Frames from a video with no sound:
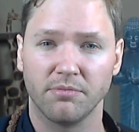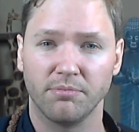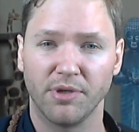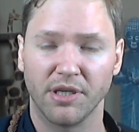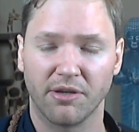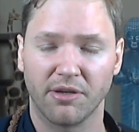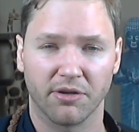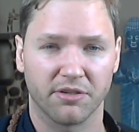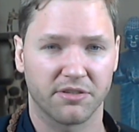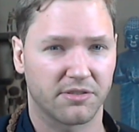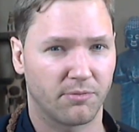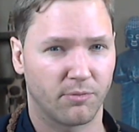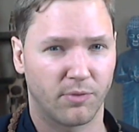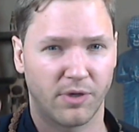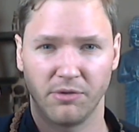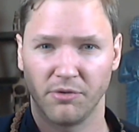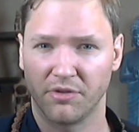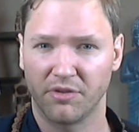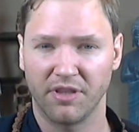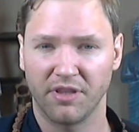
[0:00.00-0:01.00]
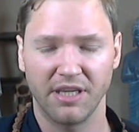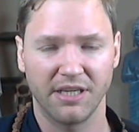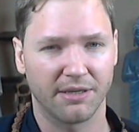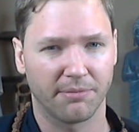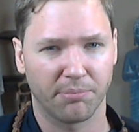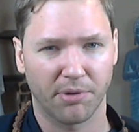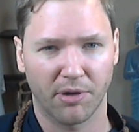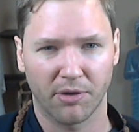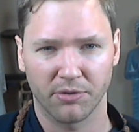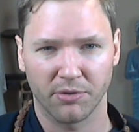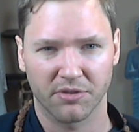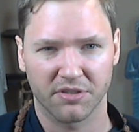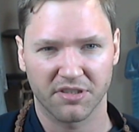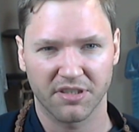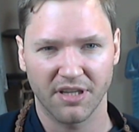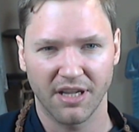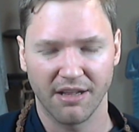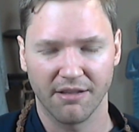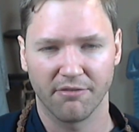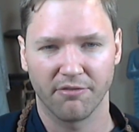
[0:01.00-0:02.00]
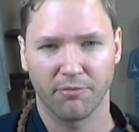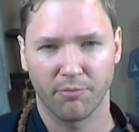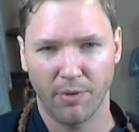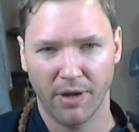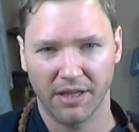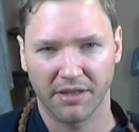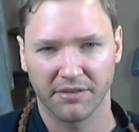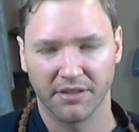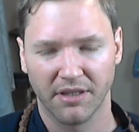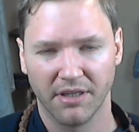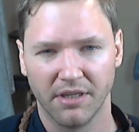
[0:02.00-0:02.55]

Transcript: because when you think about yourself, well,